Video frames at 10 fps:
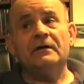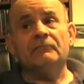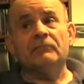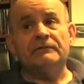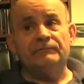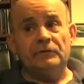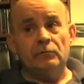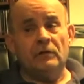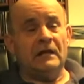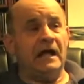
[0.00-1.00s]

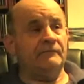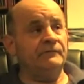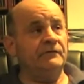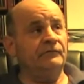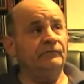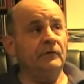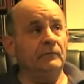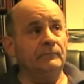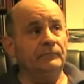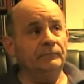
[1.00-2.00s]
review a lot of these
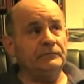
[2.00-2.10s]
films,